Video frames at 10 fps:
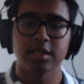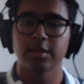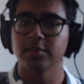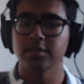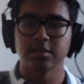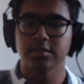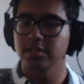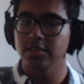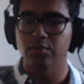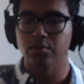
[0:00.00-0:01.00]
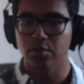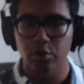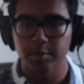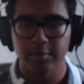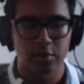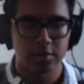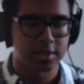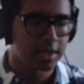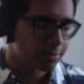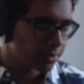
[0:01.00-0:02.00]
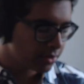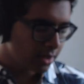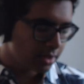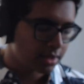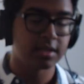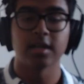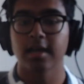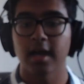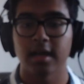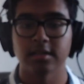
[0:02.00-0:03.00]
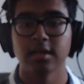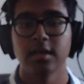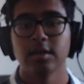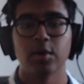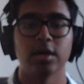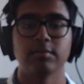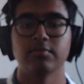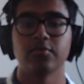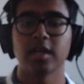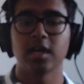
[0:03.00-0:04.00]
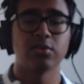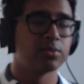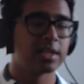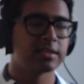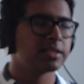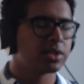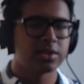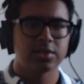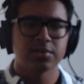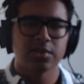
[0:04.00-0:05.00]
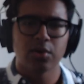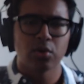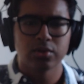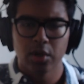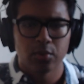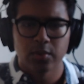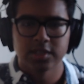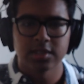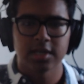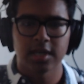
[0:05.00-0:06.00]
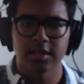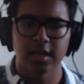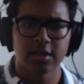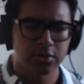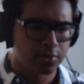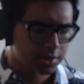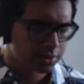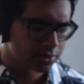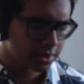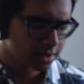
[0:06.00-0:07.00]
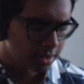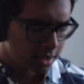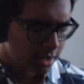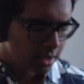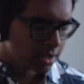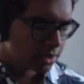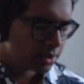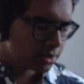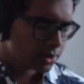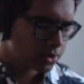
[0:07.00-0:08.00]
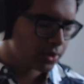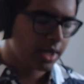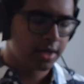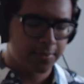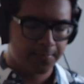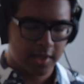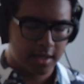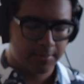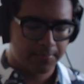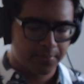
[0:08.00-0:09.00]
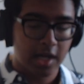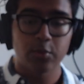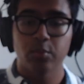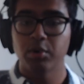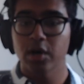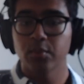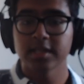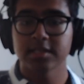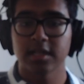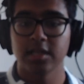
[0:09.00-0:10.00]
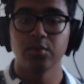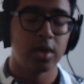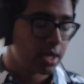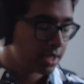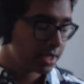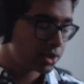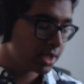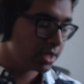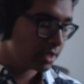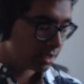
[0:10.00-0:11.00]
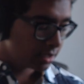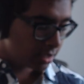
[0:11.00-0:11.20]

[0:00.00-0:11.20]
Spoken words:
exam, and you know, go a bit more in depth, then I can. But for now, who wants to hear that? Who wants to know that? So yeah, but I will tell you, literally,